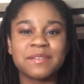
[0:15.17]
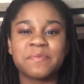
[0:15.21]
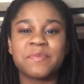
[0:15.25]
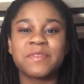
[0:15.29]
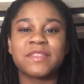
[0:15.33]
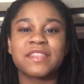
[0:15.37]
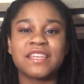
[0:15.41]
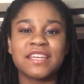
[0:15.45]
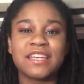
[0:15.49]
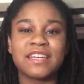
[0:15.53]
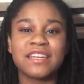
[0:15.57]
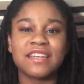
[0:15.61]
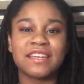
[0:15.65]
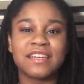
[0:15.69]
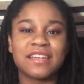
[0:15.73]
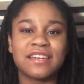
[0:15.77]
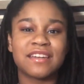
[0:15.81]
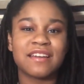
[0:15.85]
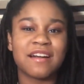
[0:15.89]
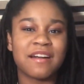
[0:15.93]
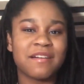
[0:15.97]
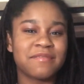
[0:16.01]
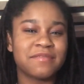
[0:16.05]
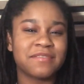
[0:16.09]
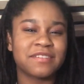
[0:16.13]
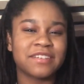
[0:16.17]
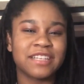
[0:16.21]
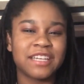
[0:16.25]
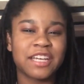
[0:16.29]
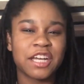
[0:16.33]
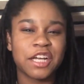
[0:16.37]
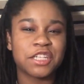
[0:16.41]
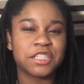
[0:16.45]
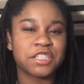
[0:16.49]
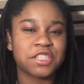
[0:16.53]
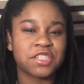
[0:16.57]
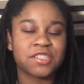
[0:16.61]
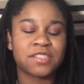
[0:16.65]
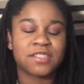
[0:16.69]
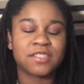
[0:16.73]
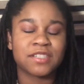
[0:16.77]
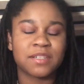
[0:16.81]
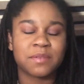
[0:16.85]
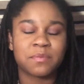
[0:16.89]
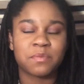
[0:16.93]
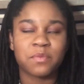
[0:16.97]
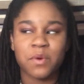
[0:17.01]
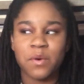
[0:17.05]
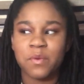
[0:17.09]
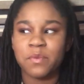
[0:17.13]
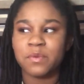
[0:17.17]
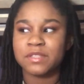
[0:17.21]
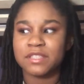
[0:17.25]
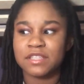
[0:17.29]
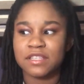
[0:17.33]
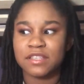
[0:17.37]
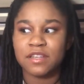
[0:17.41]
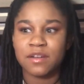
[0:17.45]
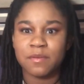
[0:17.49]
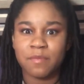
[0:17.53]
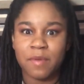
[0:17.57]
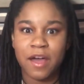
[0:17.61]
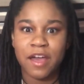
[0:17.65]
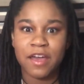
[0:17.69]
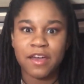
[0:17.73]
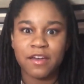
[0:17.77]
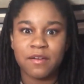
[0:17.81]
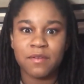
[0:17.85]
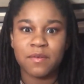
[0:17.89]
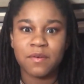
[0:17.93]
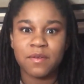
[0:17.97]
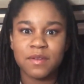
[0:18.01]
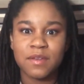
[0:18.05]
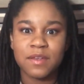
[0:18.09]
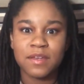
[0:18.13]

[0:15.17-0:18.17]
but then not really understood what was in their bio.